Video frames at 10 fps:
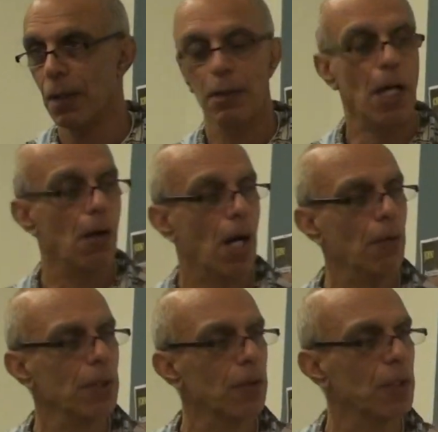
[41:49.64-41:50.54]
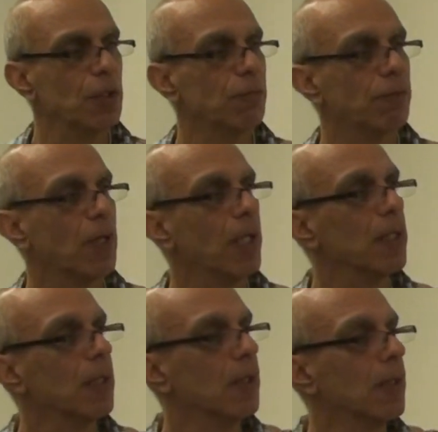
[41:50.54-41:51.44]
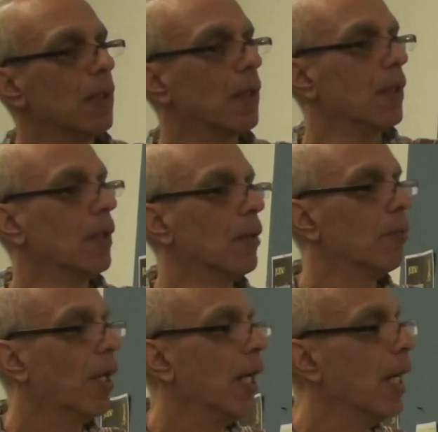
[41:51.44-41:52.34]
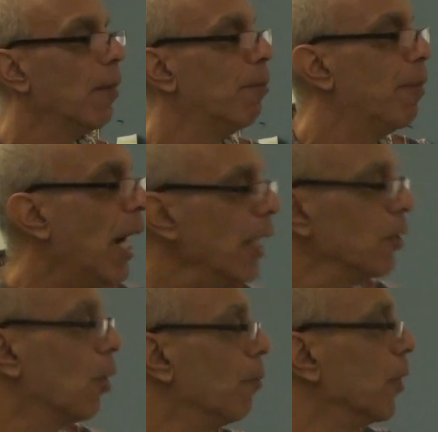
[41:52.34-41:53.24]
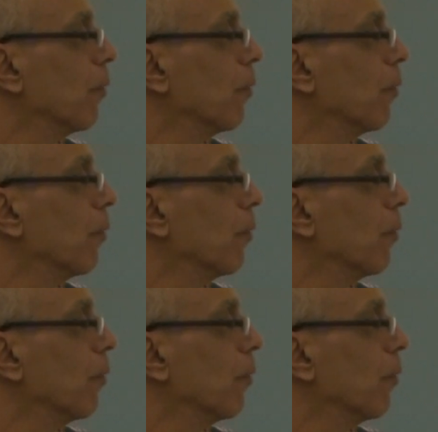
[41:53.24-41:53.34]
Now, how are we going to divide by a binomial?